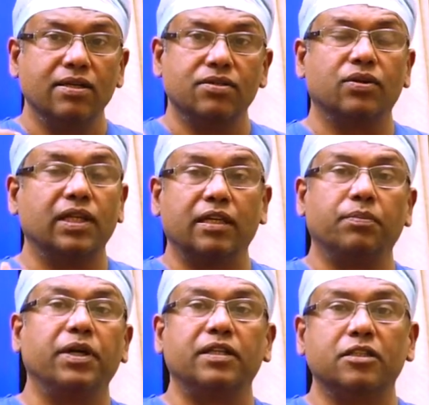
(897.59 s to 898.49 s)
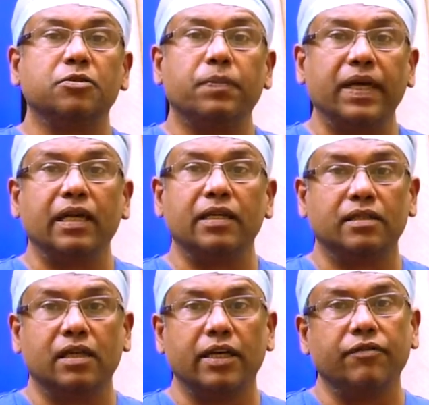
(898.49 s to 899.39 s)
so that the patient's pain
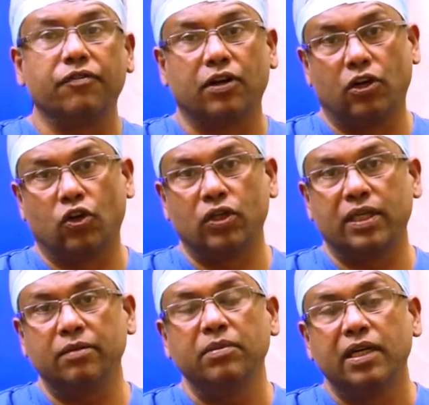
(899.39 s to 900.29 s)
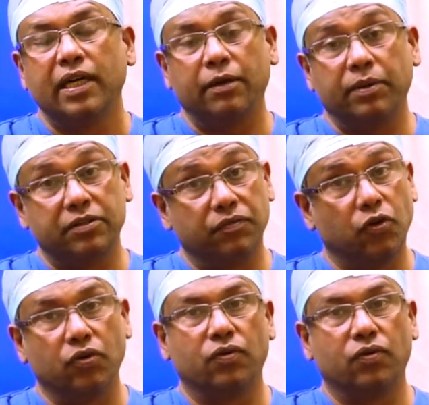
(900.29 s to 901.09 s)
is relieved for a long term and patient won't